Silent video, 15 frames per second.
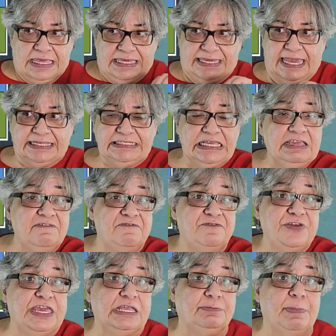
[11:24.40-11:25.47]
getting
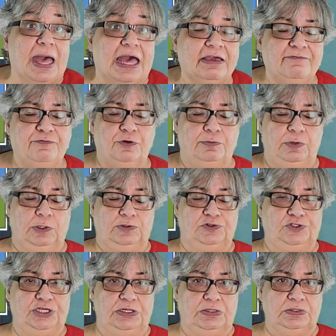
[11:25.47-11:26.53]
feedback from your
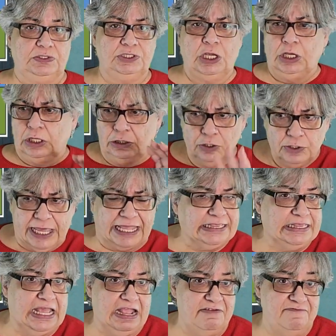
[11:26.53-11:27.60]
students. Look
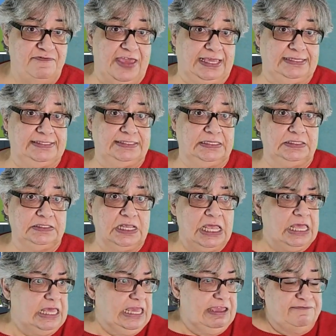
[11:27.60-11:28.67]
at their faces.
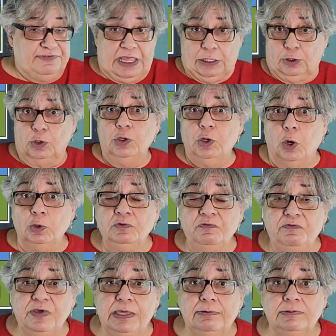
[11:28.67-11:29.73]
If they look
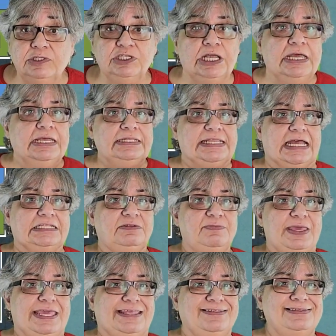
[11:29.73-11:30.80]
confused, that
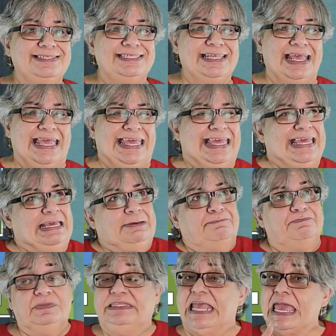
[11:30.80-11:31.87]
means
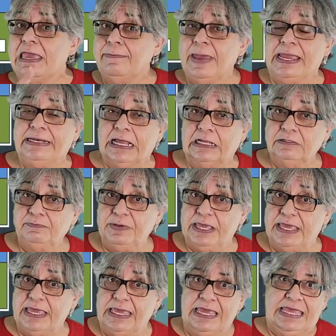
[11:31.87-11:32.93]
they may not
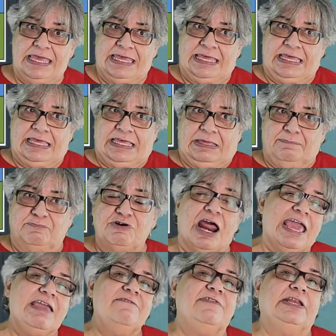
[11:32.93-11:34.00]
be
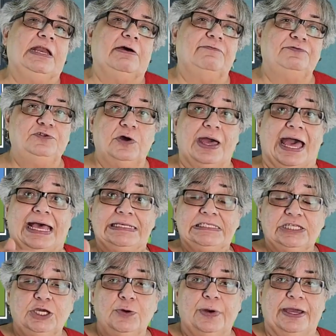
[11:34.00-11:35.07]
brave enough to
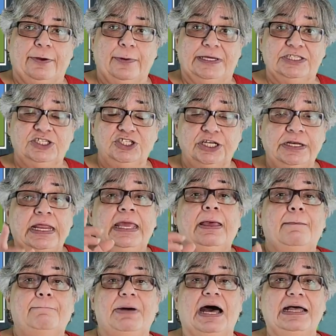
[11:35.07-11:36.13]
ask you a question,
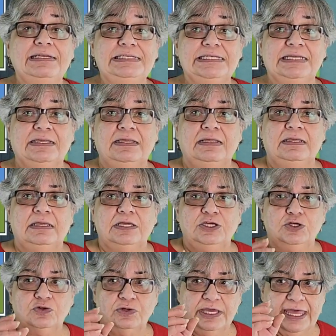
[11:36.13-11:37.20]
but
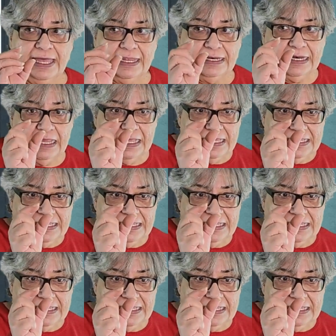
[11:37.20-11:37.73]
you can